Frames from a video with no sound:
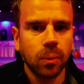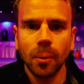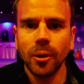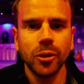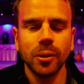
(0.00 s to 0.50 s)

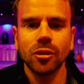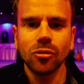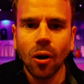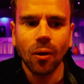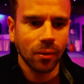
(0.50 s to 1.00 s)
What am I doing
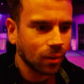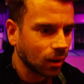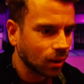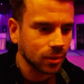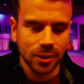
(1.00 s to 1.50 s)
wrong?
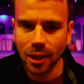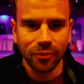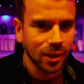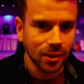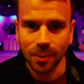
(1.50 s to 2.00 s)
Oh,
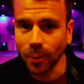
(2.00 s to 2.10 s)
stuff this.